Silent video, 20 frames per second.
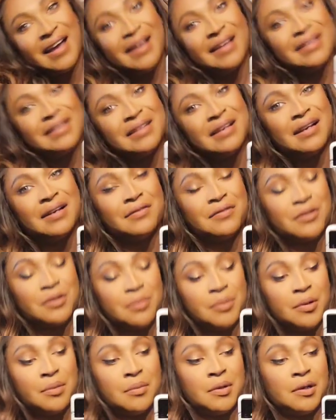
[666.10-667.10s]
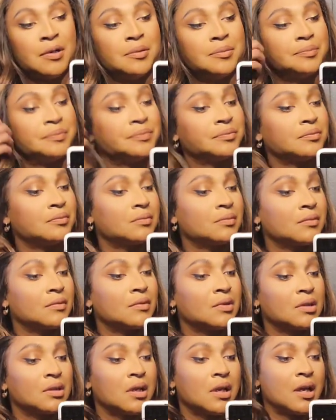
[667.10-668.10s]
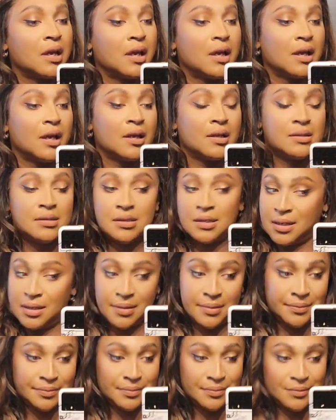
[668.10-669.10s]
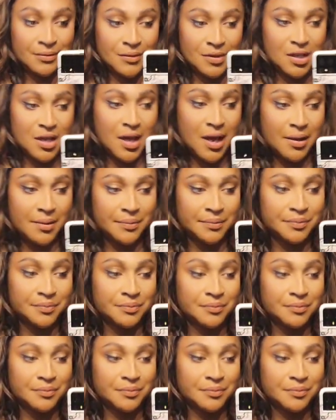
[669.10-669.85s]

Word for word: and uh, for the promo. And uh, yeah,